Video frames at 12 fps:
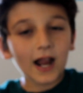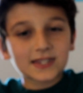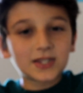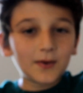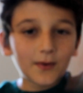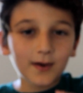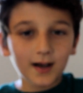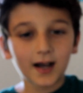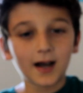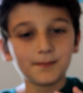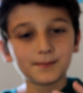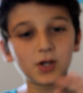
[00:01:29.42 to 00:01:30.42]
so
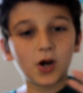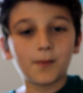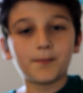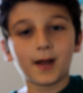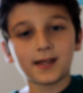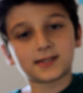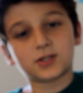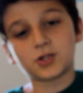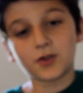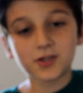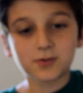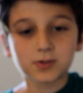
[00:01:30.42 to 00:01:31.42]
this
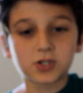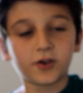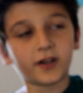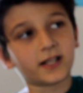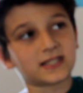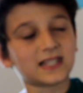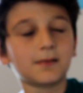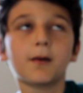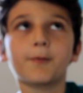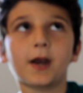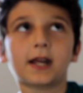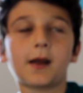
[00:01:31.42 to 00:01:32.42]
is during a summer
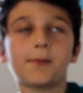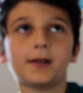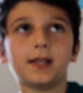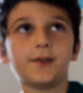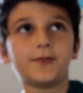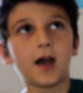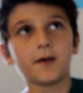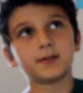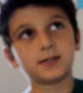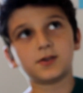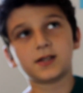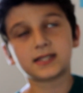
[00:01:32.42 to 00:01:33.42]
break, I believe. Yeah, it
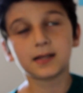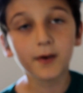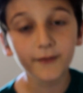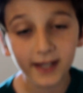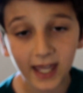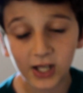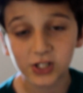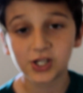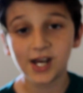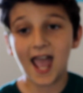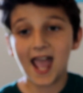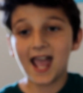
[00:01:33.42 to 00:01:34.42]
was during summer
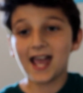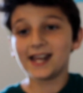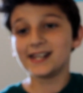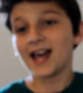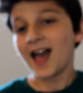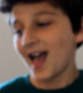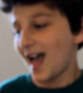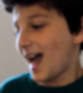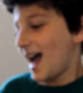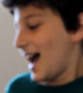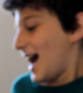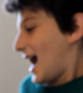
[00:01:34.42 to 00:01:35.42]
vacation, and
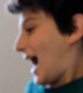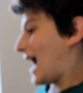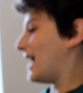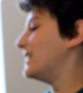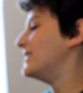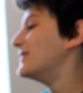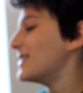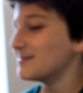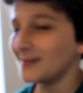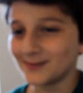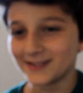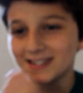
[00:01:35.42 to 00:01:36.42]
I
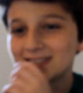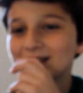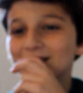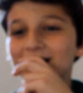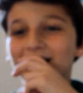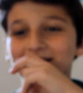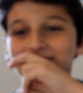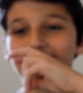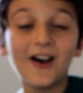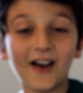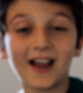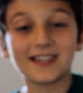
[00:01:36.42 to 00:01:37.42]
remember this so well.
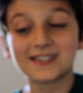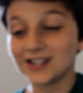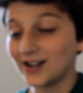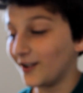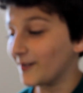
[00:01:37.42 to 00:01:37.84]
Alright, so